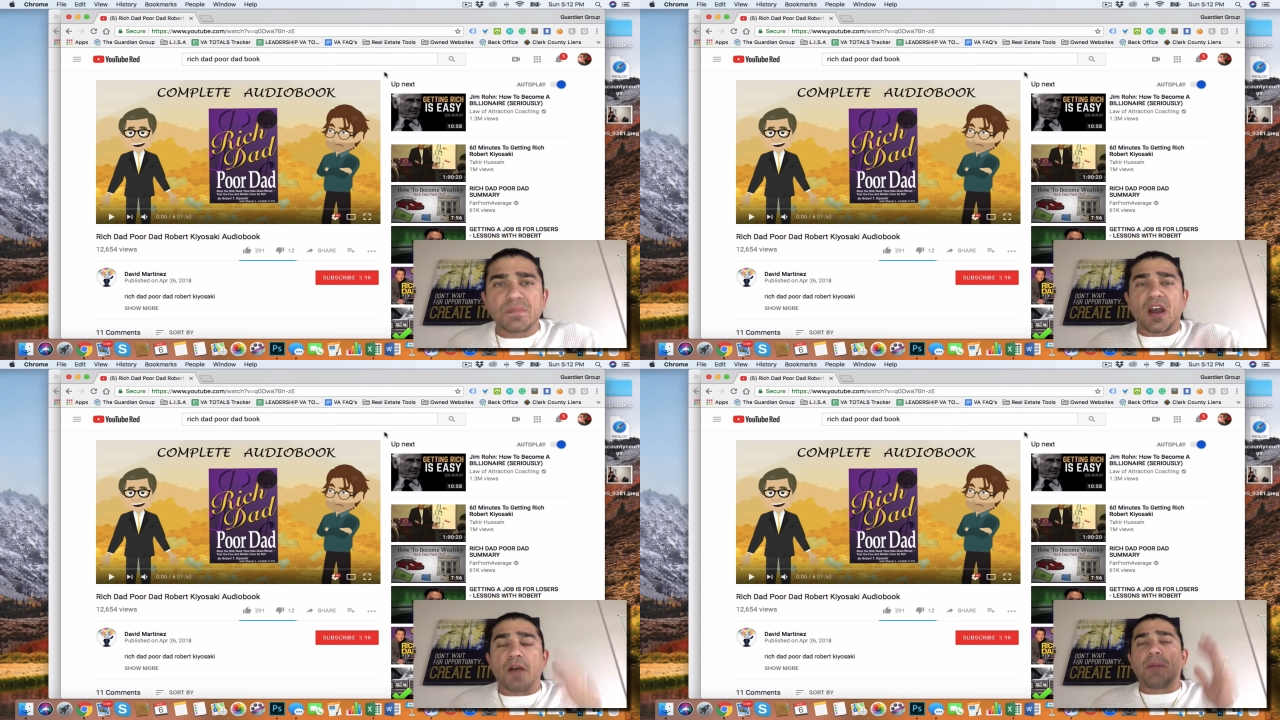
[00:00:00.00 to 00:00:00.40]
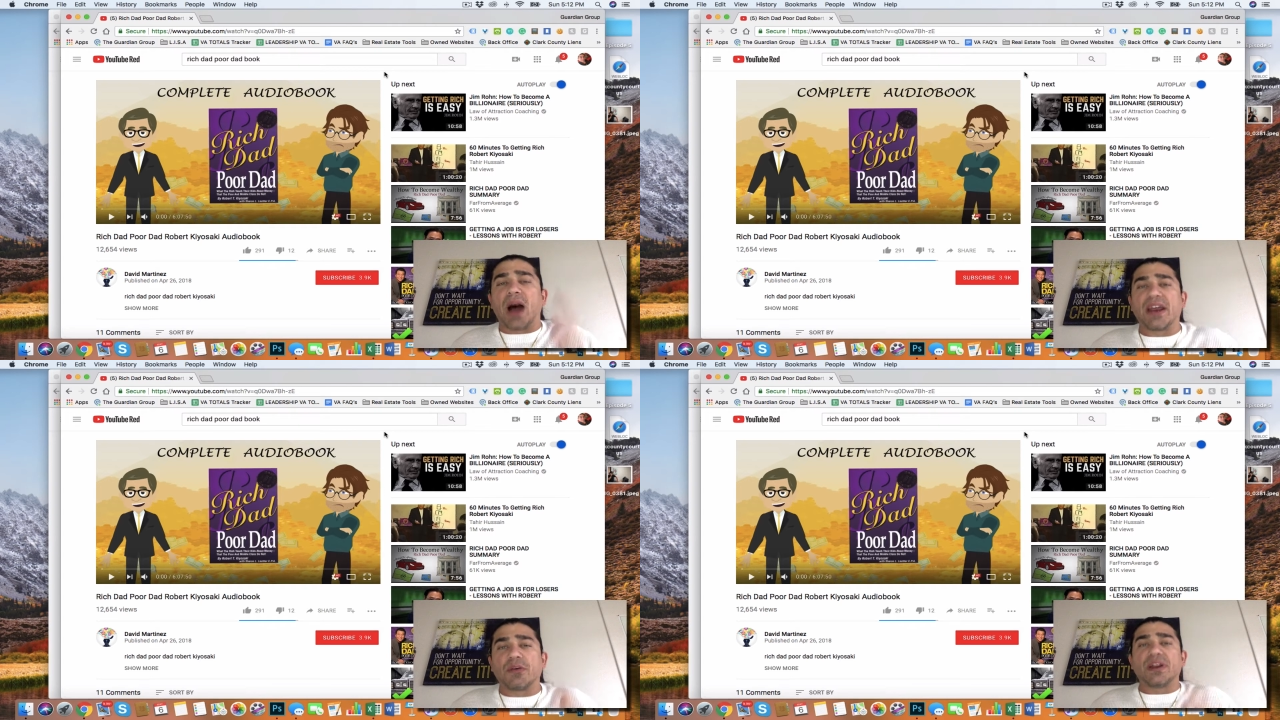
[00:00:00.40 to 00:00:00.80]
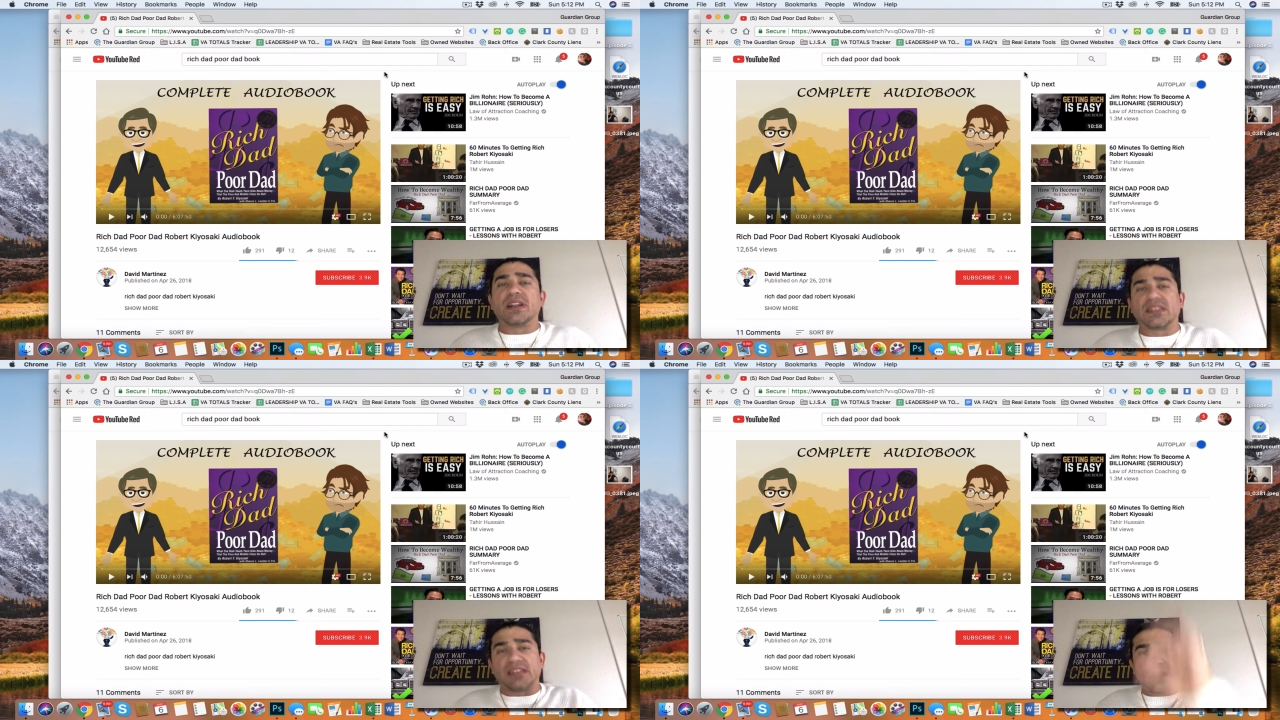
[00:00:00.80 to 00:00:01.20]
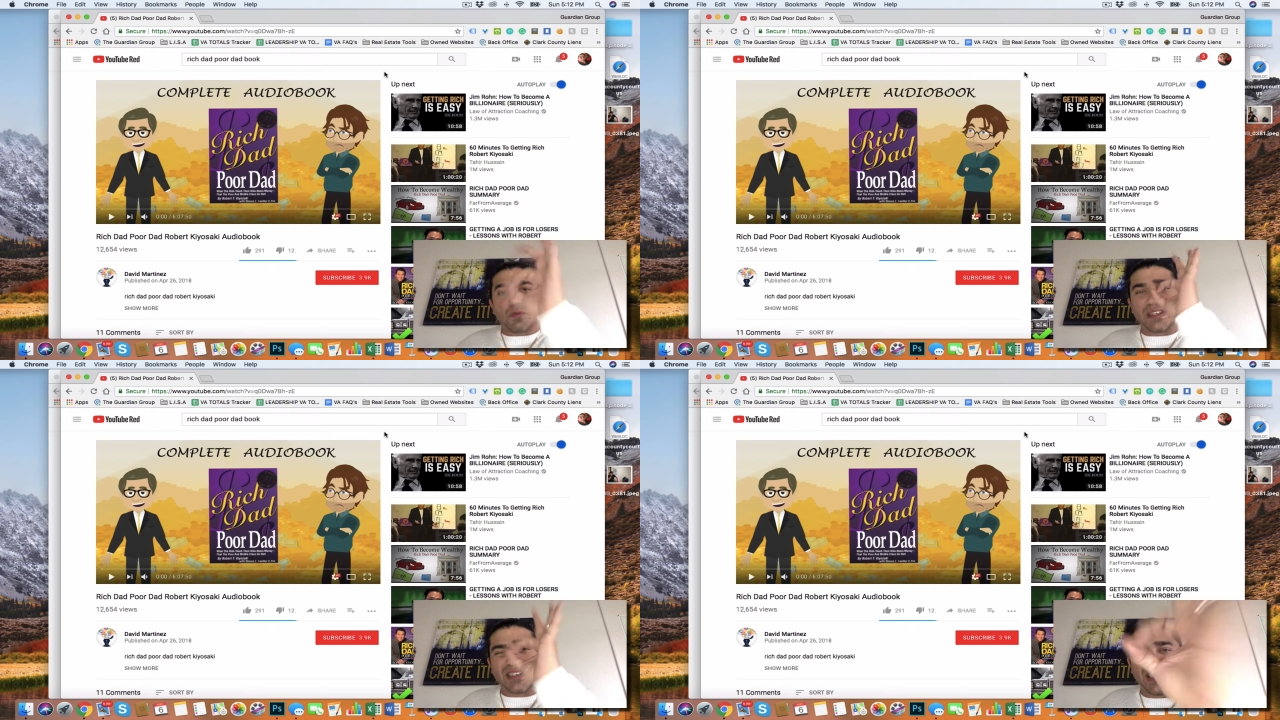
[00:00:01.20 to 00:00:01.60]
of buying real estate
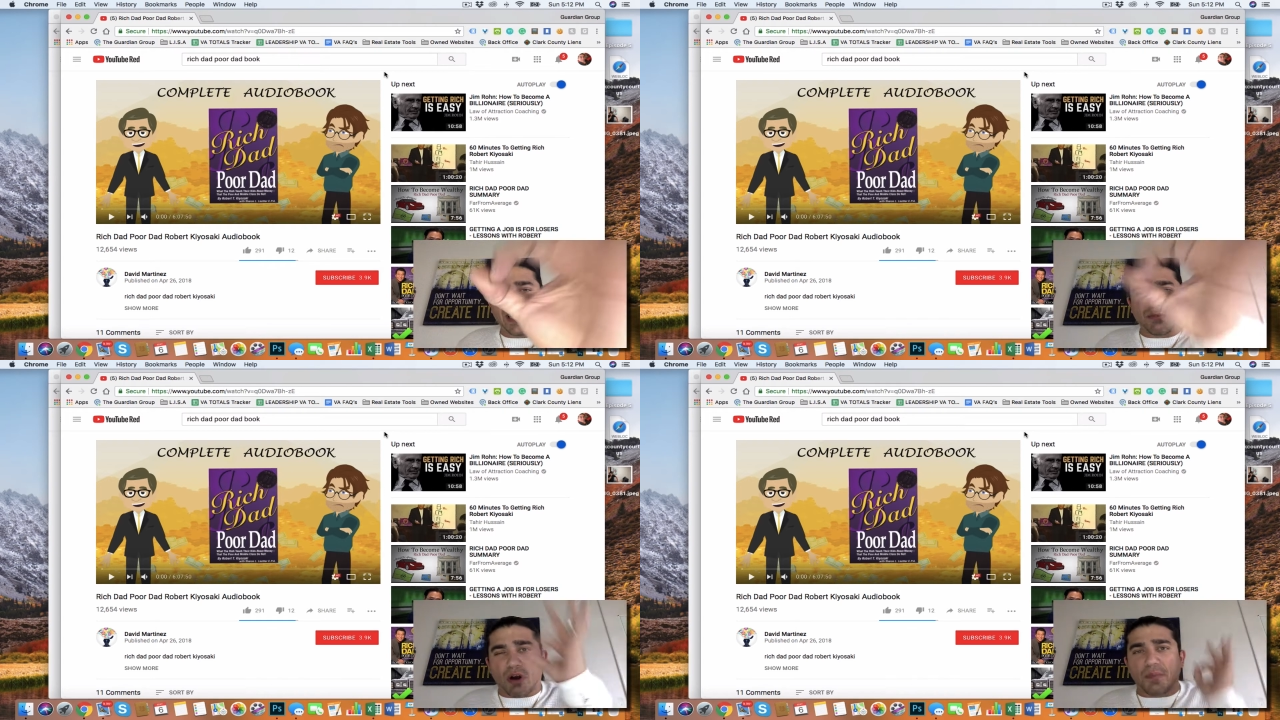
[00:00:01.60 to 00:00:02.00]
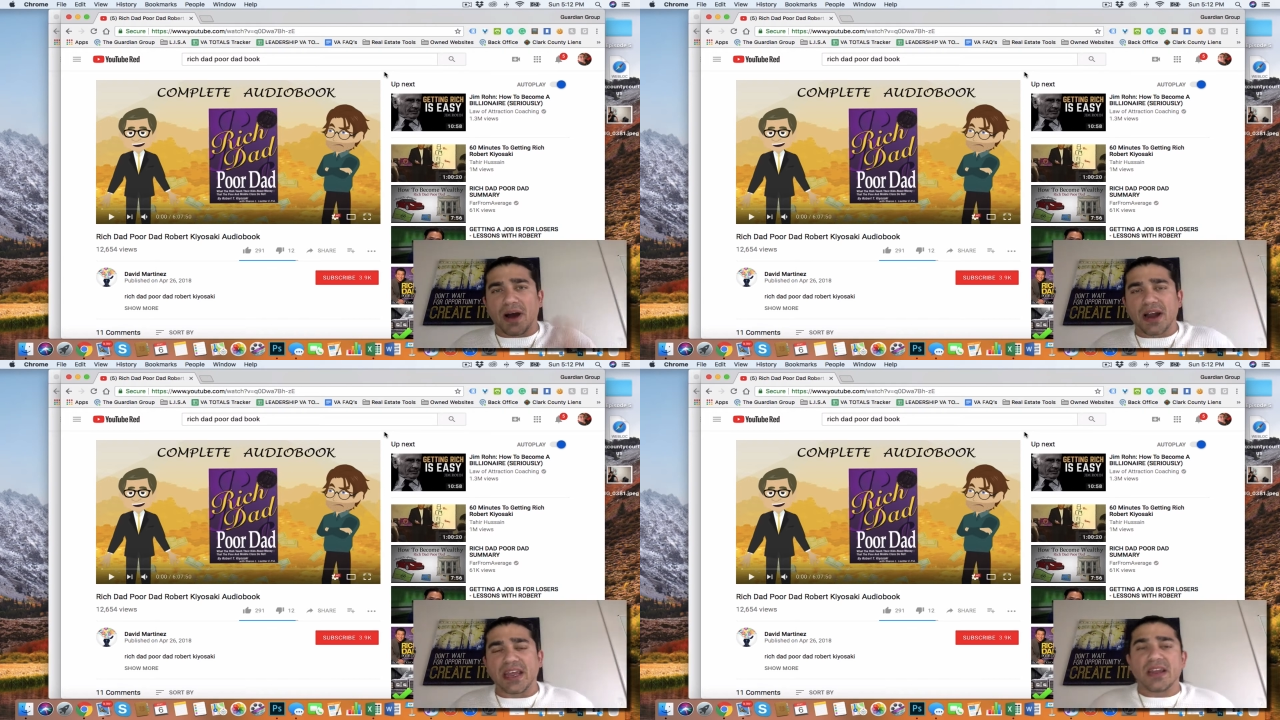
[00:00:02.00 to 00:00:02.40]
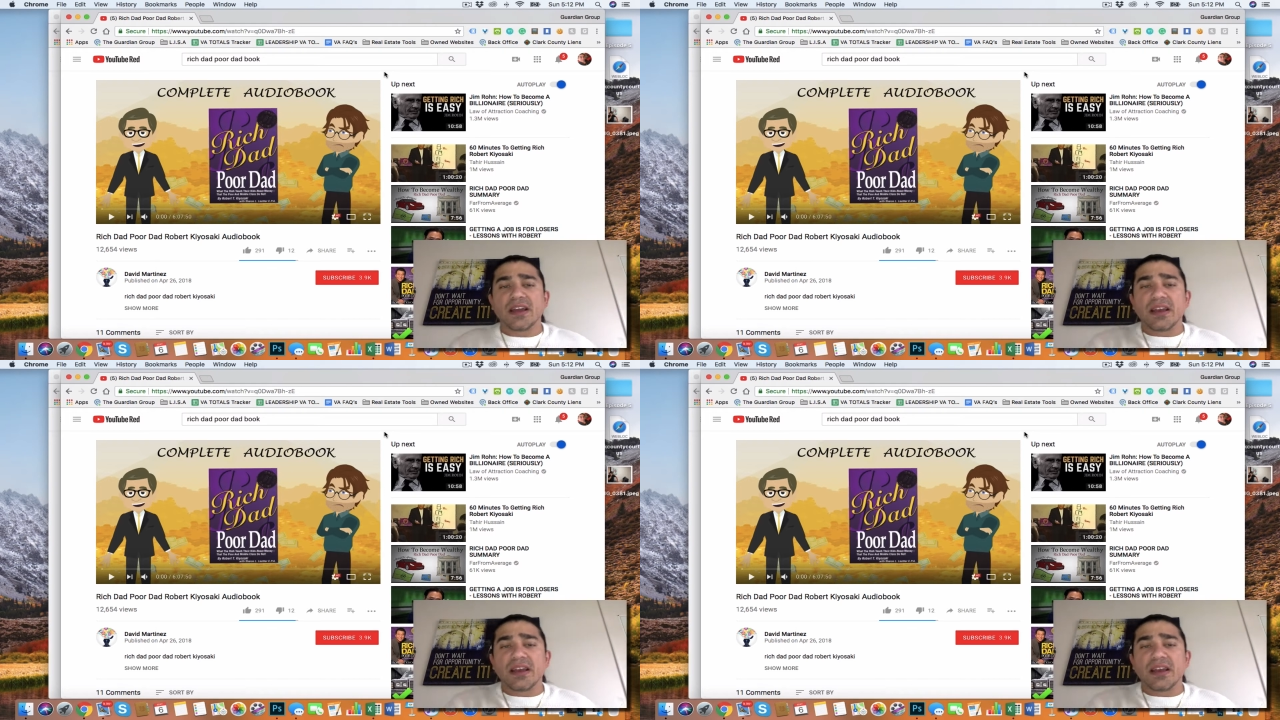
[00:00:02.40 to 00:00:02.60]
with zero money